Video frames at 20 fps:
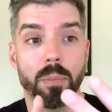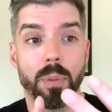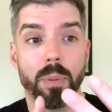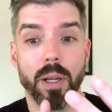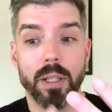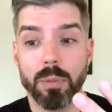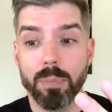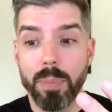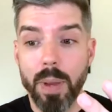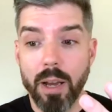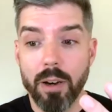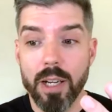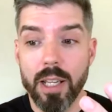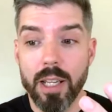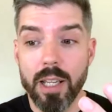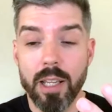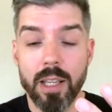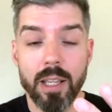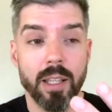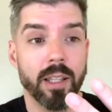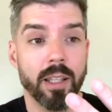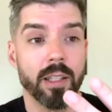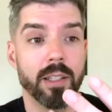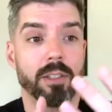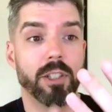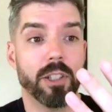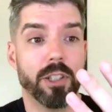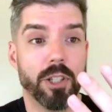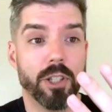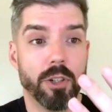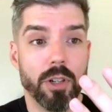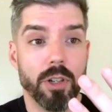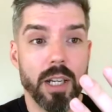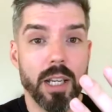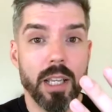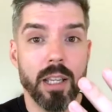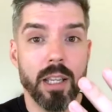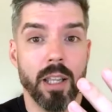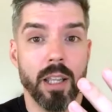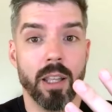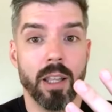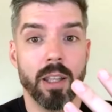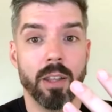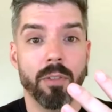prosperity, security,